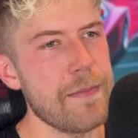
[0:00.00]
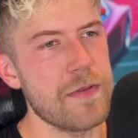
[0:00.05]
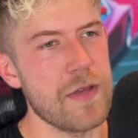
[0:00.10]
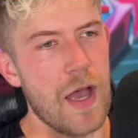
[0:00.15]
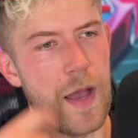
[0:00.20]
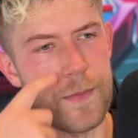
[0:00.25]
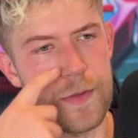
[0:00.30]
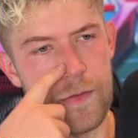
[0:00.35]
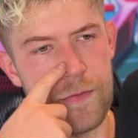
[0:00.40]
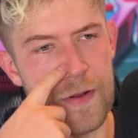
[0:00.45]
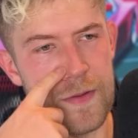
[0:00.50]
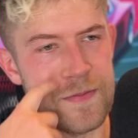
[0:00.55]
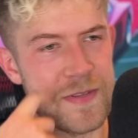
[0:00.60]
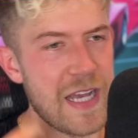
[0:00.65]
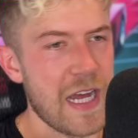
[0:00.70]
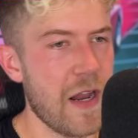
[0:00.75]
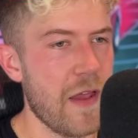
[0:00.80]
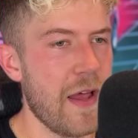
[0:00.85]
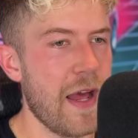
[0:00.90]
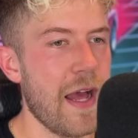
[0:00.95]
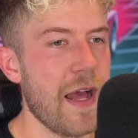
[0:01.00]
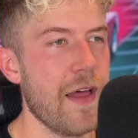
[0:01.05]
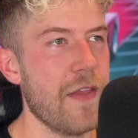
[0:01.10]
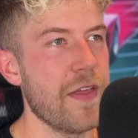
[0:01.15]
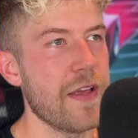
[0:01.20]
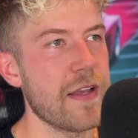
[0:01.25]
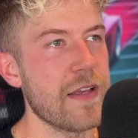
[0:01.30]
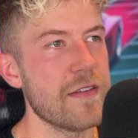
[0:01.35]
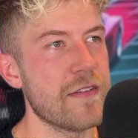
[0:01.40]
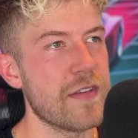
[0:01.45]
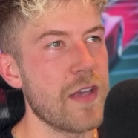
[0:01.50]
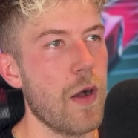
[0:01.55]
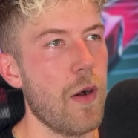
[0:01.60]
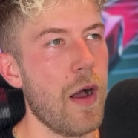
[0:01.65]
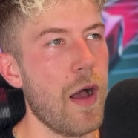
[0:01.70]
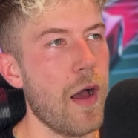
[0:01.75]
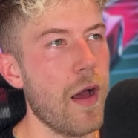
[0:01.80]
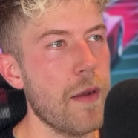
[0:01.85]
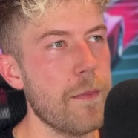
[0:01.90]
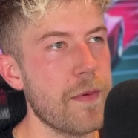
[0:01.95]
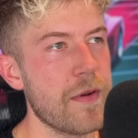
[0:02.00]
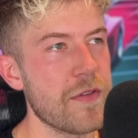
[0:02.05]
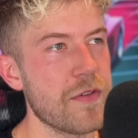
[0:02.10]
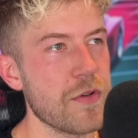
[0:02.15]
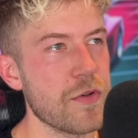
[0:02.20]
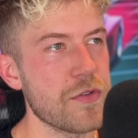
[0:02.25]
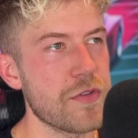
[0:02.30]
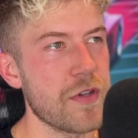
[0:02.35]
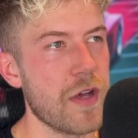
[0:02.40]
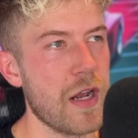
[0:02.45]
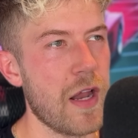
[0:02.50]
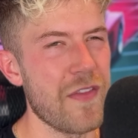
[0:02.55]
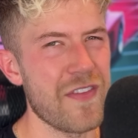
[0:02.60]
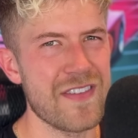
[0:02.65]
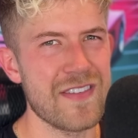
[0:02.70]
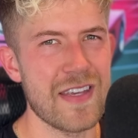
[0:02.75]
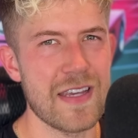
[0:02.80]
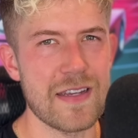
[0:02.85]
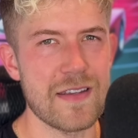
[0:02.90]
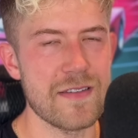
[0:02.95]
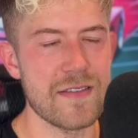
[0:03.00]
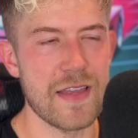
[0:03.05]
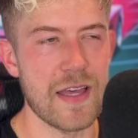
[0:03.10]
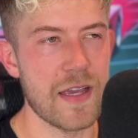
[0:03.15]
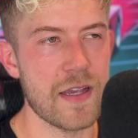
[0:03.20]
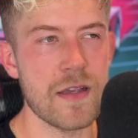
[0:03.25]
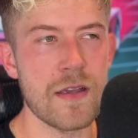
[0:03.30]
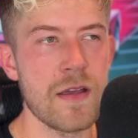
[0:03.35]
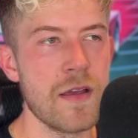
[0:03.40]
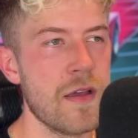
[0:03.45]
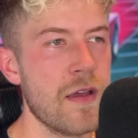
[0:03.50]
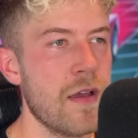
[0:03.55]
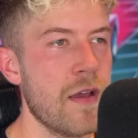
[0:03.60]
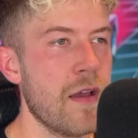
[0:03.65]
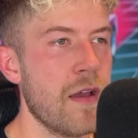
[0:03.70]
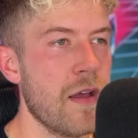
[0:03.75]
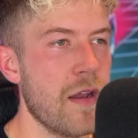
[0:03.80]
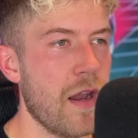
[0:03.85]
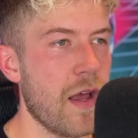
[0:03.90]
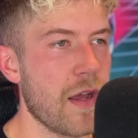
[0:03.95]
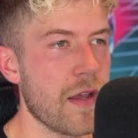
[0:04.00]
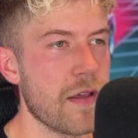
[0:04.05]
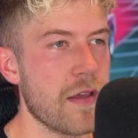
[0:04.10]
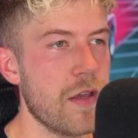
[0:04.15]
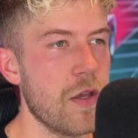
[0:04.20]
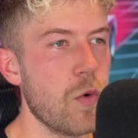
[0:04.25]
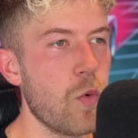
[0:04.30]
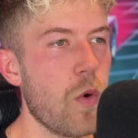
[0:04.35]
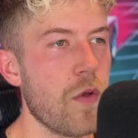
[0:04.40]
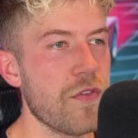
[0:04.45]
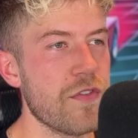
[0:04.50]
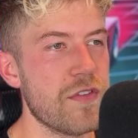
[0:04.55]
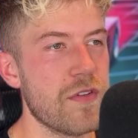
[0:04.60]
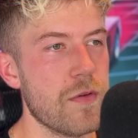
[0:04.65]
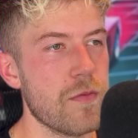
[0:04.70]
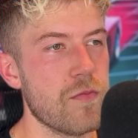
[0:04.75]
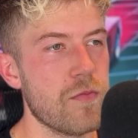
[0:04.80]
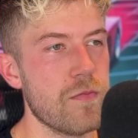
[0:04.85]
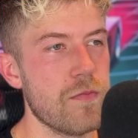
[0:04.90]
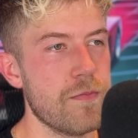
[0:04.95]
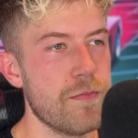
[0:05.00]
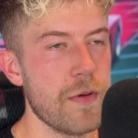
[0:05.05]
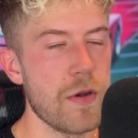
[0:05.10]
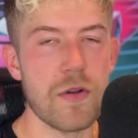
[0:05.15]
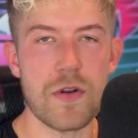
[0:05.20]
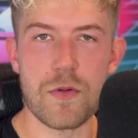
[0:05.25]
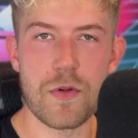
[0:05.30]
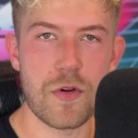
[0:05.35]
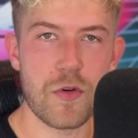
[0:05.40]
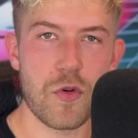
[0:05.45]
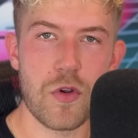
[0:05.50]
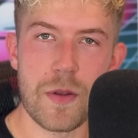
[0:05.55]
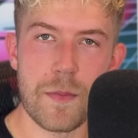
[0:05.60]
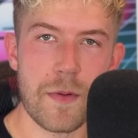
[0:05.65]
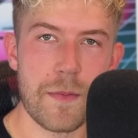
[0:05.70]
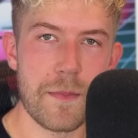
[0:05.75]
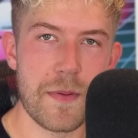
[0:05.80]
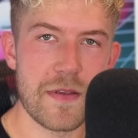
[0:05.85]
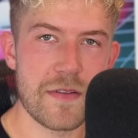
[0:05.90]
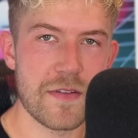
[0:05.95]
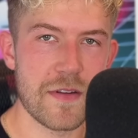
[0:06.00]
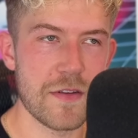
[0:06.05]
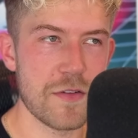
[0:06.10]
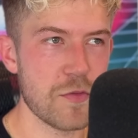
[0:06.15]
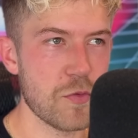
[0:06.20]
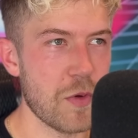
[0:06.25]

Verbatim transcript: time, on the flip side of that, I think it's so hard, but it's also like the sickest thing. Like, who wants to build a recruitment business